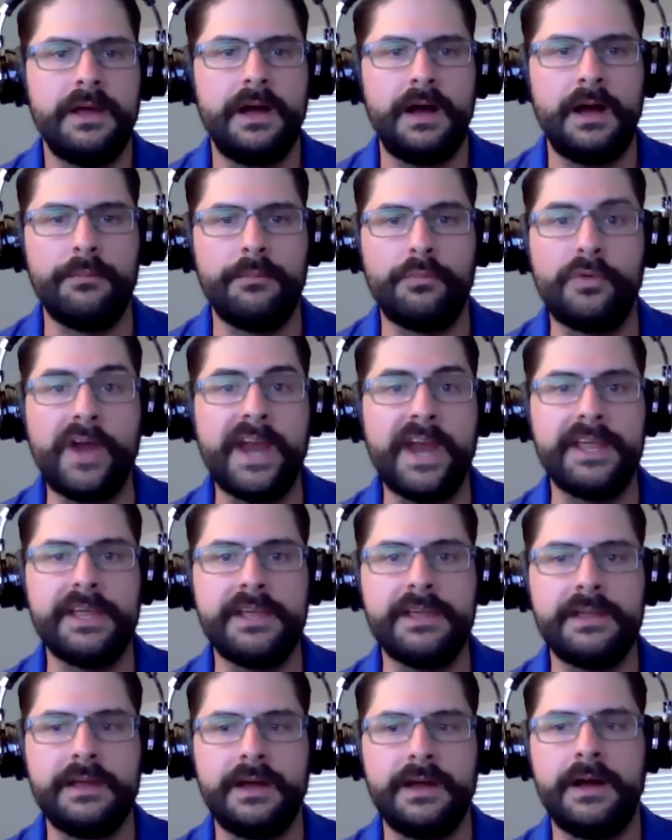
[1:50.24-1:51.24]

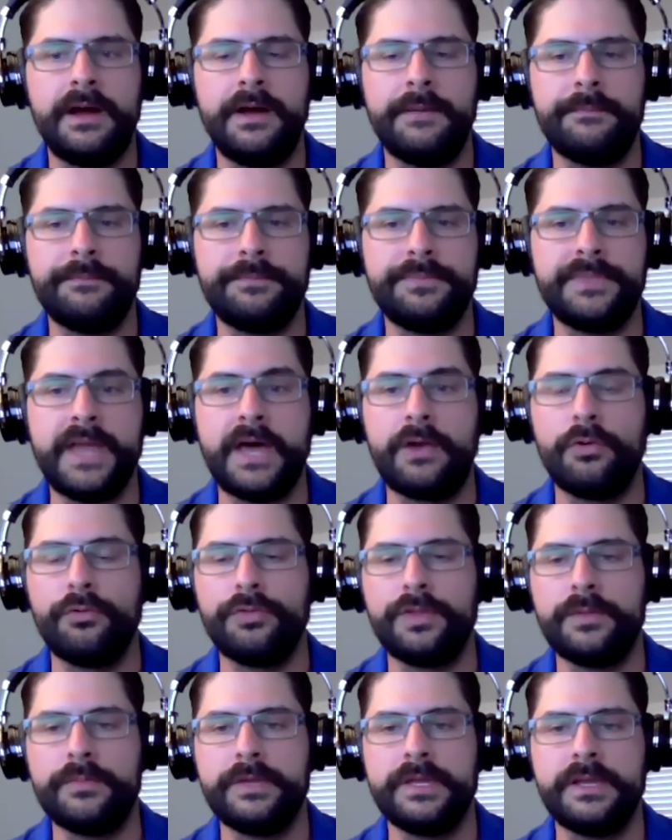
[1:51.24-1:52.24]
ready, not
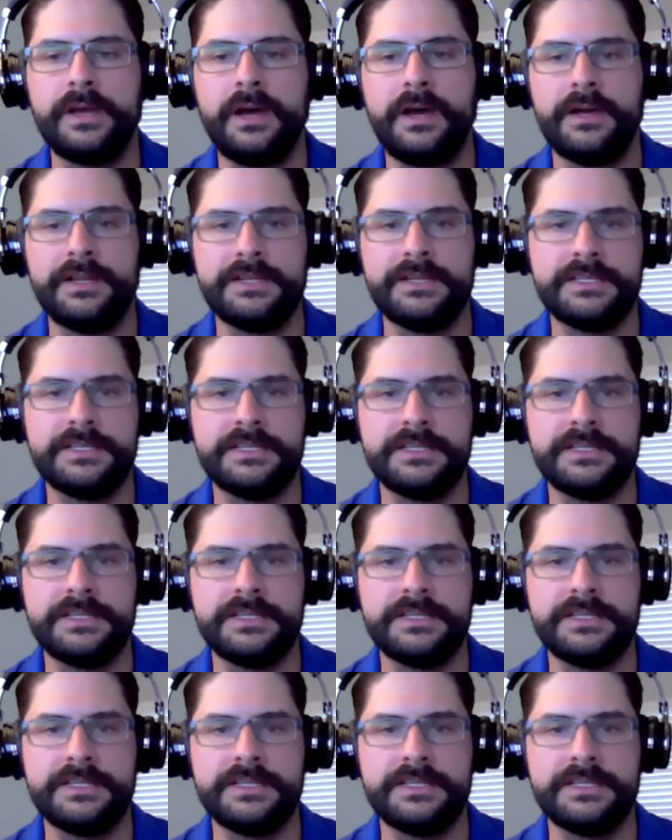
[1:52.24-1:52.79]
only because